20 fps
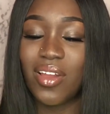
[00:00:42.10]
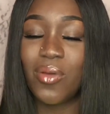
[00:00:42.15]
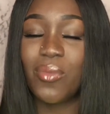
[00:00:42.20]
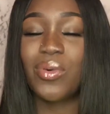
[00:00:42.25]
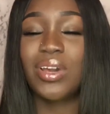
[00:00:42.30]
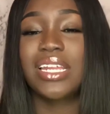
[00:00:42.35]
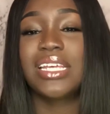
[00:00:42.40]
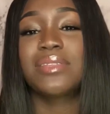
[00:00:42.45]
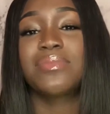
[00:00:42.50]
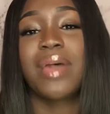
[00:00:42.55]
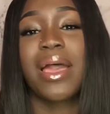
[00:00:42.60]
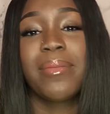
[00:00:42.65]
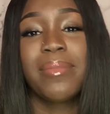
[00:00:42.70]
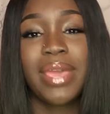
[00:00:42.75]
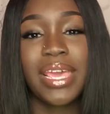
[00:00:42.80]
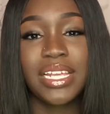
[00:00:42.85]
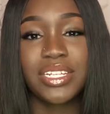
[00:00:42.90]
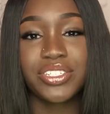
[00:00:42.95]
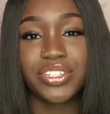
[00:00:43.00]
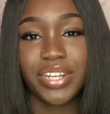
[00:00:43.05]
What is my
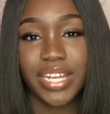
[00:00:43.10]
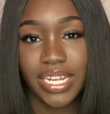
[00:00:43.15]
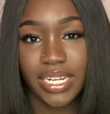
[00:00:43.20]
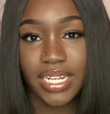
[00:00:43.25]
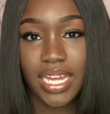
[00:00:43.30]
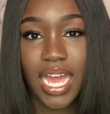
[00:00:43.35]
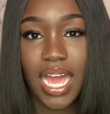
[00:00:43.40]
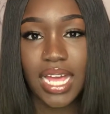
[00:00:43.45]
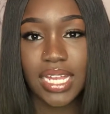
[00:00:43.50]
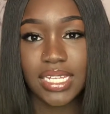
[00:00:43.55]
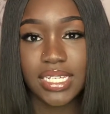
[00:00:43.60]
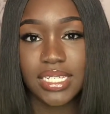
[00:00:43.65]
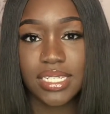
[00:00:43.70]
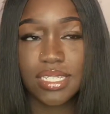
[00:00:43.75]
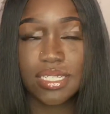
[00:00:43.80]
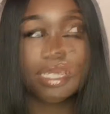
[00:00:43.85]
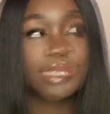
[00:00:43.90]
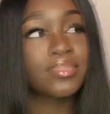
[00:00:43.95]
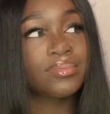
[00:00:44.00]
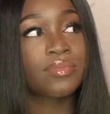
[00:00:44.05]
major in
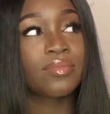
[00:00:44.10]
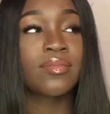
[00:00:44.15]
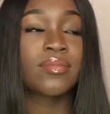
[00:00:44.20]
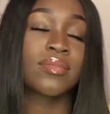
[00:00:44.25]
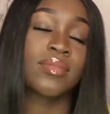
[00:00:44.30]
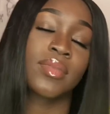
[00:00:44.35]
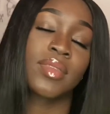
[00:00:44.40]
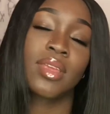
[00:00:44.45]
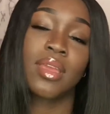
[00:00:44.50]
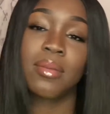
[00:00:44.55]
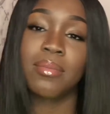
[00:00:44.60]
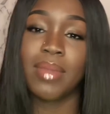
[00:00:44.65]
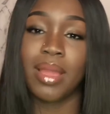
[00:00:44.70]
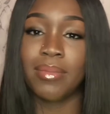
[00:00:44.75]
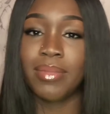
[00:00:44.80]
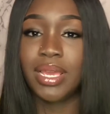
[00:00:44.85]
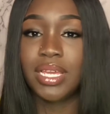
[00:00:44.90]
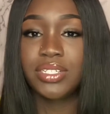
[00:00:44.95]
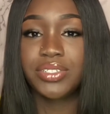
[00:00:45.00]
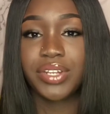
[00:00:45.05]
college?
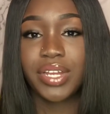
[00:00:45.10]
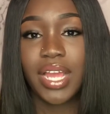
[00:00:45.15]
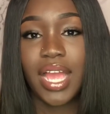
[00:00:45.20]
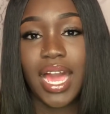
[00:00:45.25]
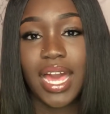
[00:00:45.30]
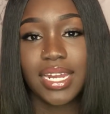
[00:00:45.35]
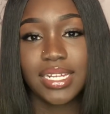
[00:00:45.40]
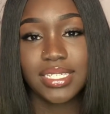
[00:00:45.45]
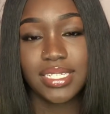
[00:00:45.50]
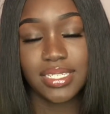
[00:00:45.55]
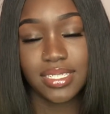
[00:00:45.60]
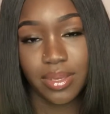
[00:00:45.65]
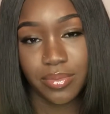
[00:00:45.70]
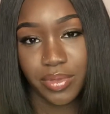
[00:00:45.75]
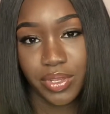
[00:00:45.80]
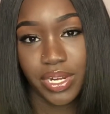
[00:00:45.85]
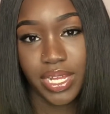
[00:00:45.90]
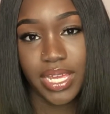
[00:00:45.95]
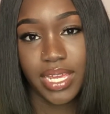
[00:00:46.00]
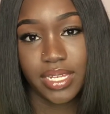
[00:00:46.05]
My major in college is
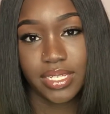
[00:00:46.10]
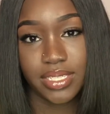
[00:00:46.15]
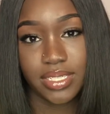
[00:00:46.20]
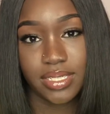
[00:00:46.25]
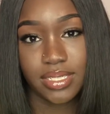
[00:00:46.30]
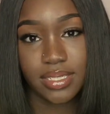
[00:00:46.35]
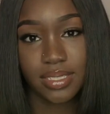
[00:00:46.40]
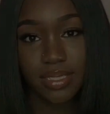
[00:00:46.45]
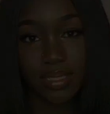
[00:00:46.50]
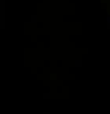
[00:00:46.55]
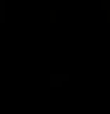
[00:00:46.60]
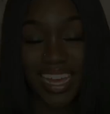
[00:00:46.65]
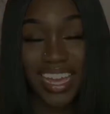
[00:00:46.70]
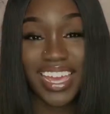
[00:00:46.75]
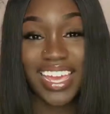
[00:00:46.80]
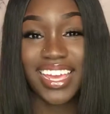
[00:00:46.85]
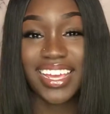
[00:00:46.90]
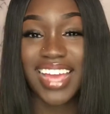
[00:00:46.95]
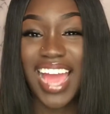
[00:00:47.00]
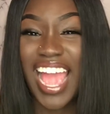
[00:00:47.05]
communications.
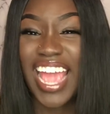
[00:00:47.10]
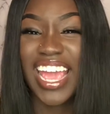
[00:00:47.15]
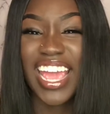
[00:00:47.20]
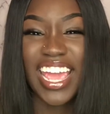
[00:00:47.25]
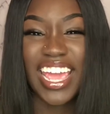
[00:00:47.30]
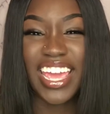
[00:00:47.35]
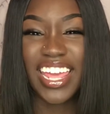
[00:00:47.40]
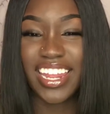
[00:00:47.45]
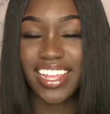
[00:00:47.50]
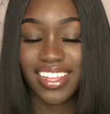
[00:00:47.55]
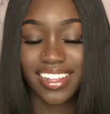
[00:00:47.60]
I, I hate